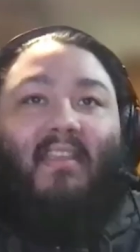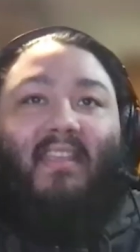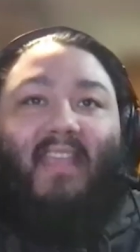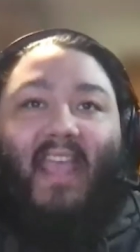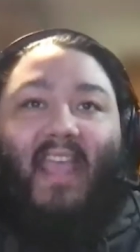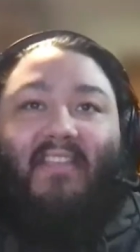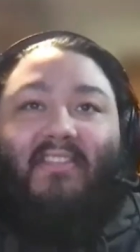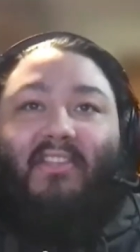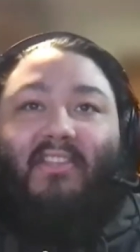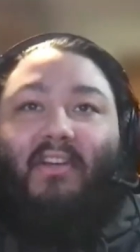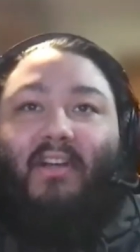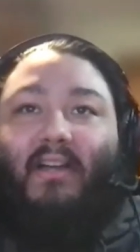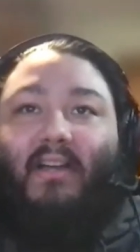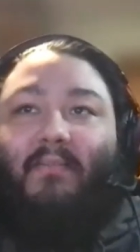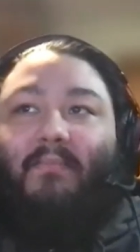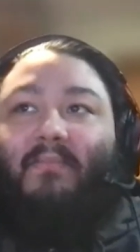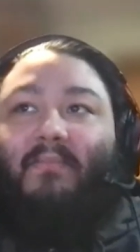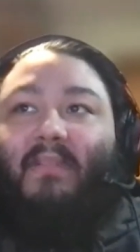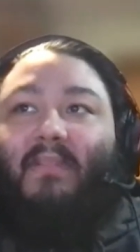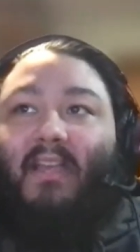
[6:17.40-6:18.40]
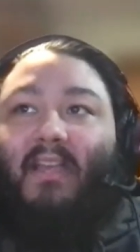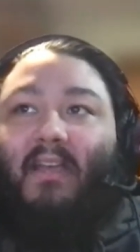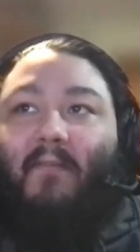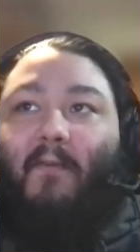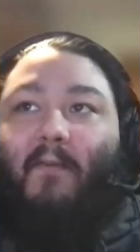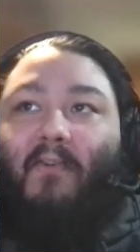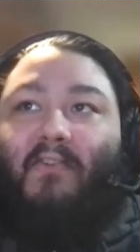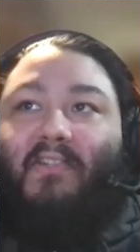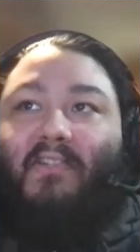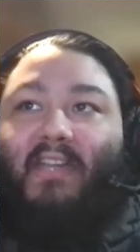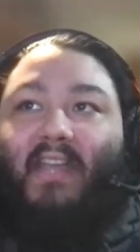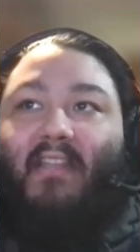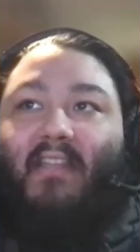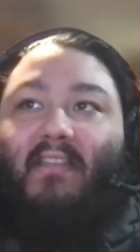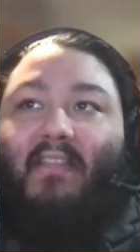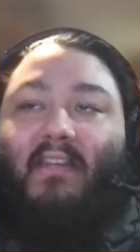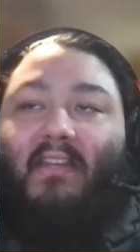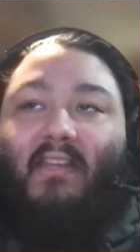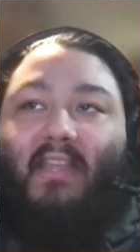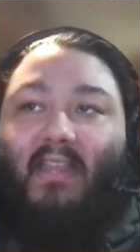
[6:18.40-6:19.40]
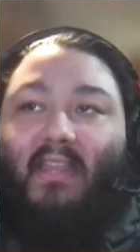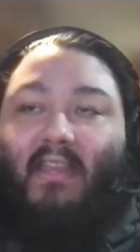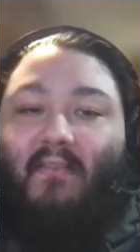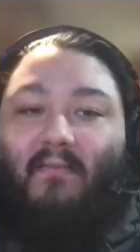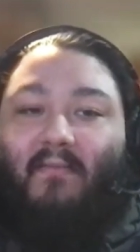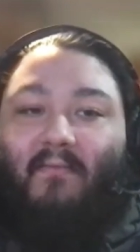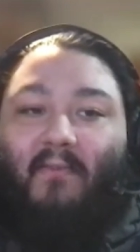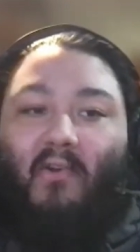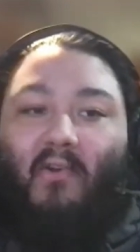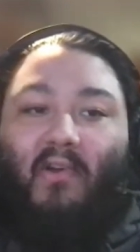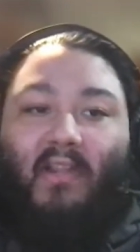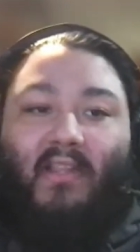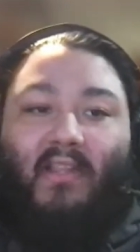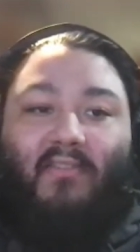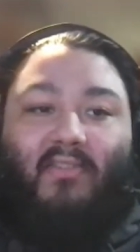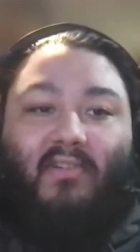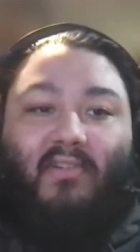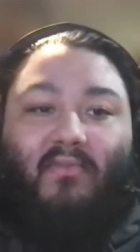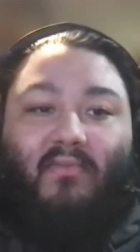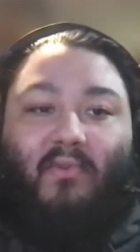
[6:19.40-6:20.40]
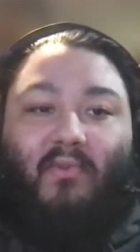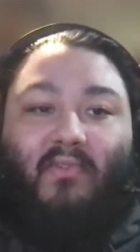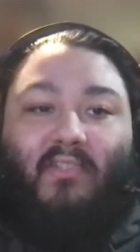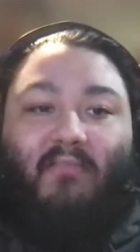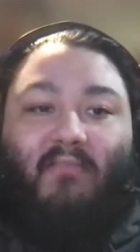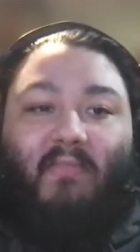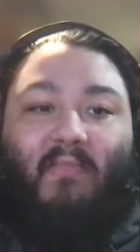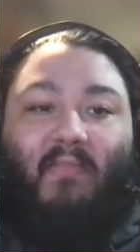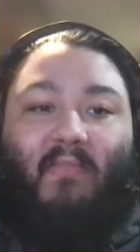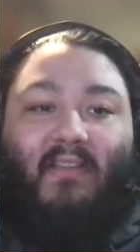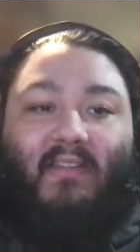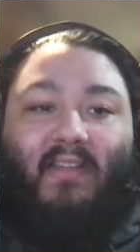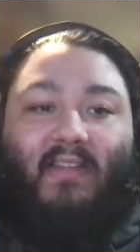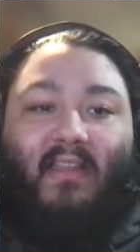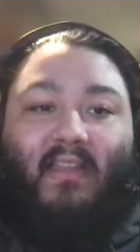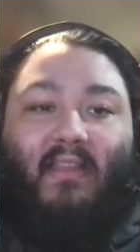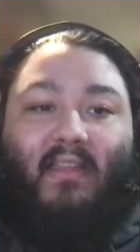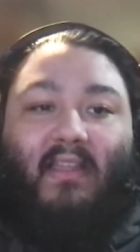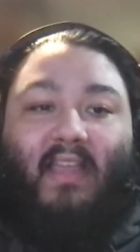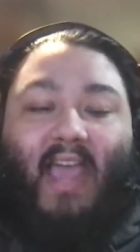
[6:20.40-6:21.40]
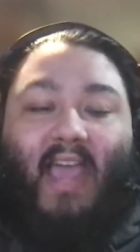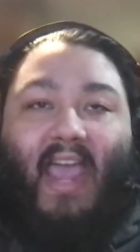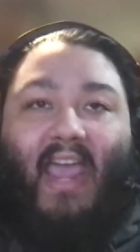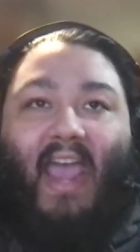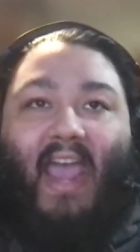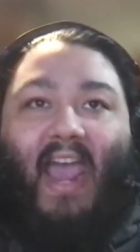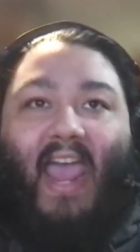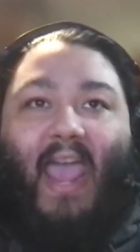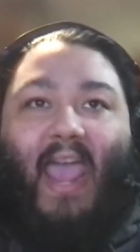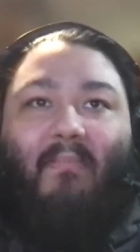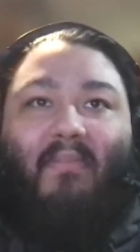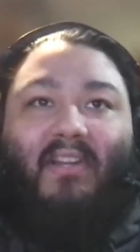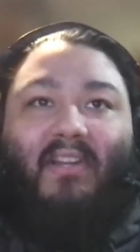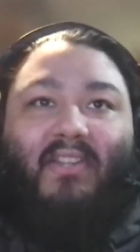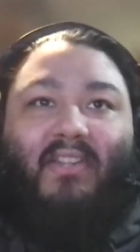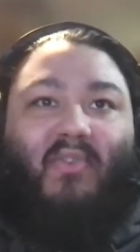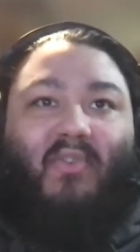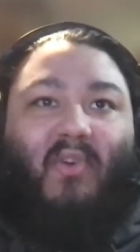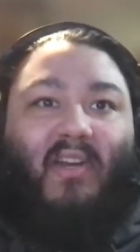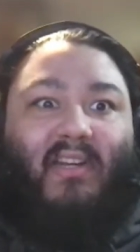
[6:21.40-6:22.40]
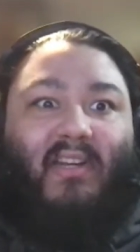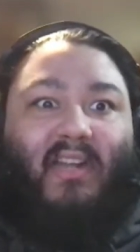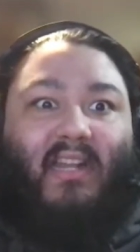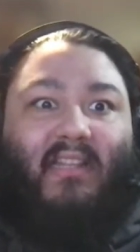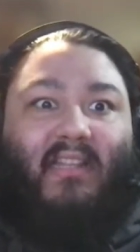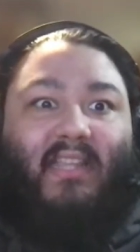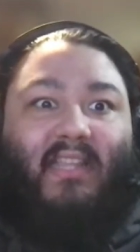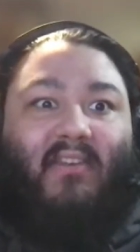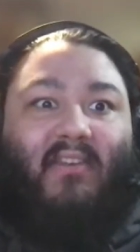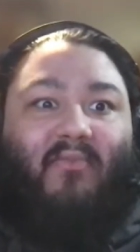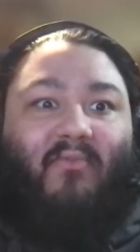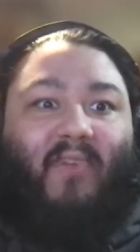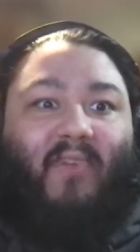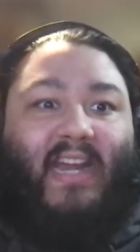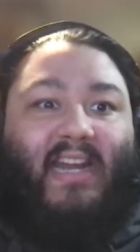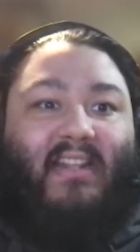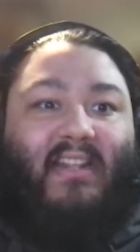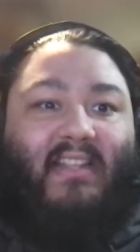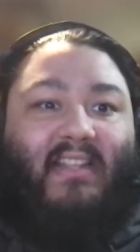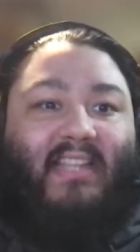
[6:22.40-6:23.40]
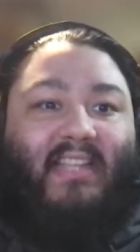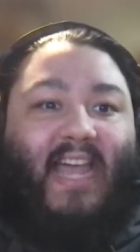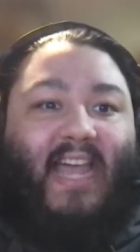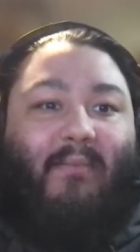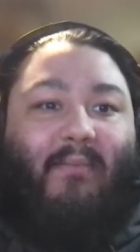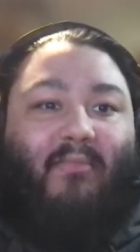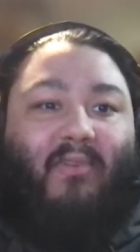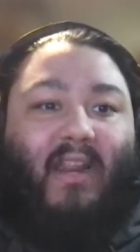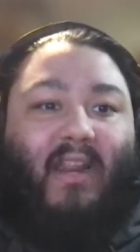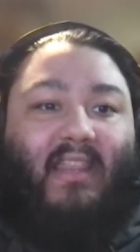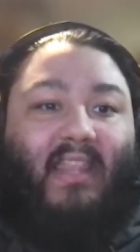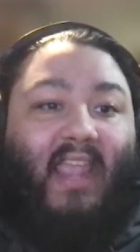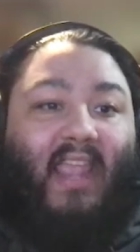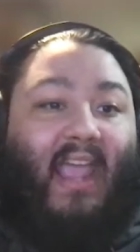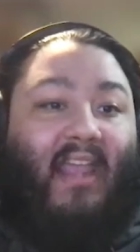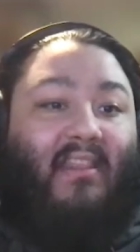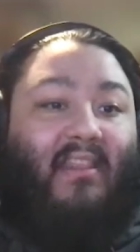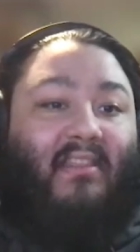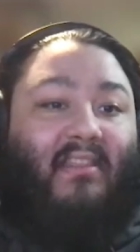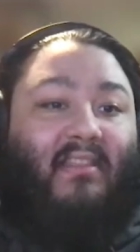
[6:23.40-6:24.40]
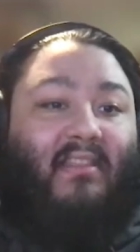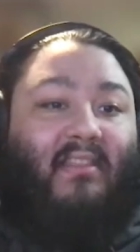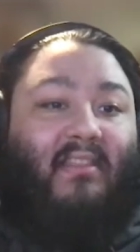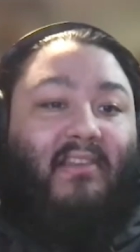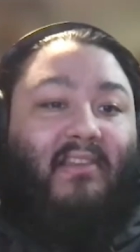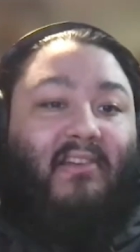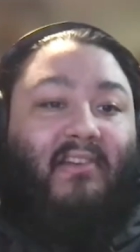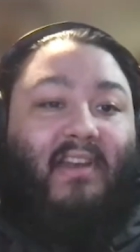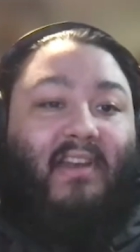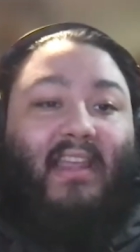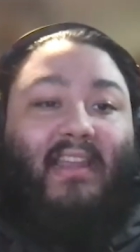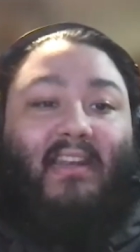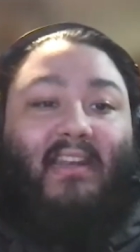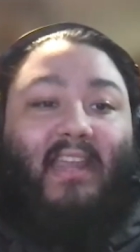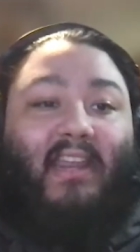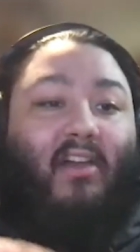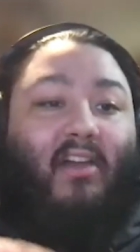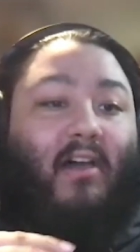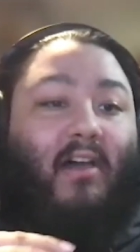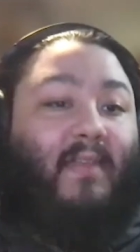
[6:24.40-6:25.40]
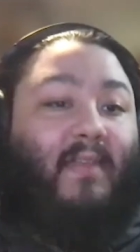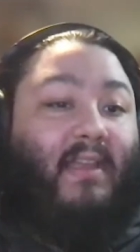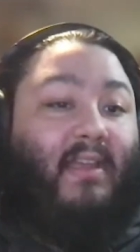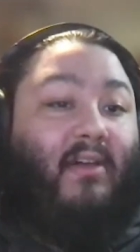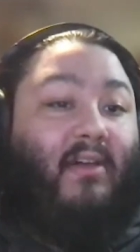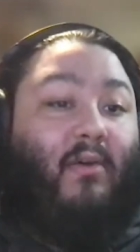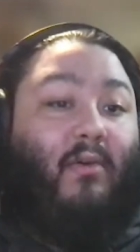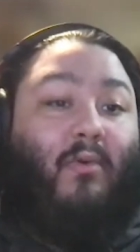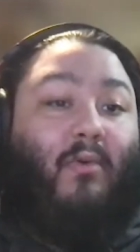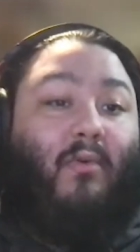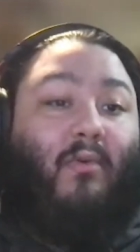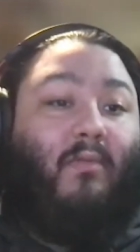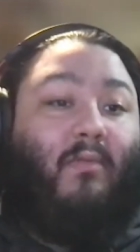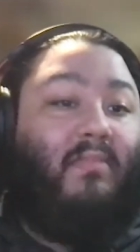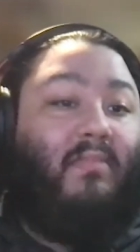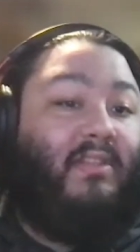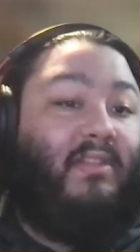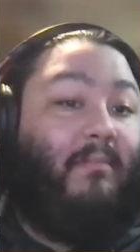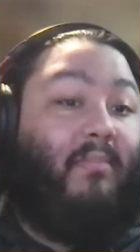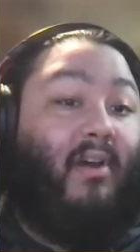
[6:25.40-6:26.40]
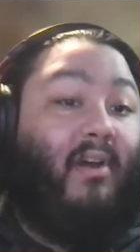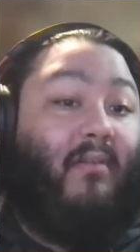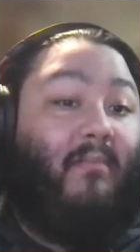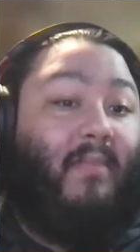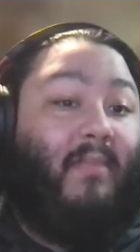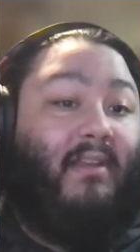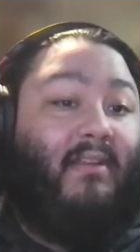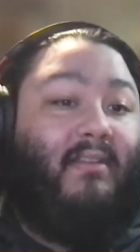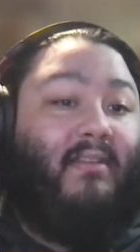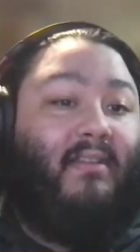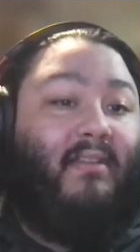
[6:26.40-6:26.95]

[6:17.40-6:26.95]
Yeah, so um, unfortunately, I didn't get converted into the role, Rosen because like I, I happened to join LinkedIn right at a time where like they had literally like laid off like a whole department.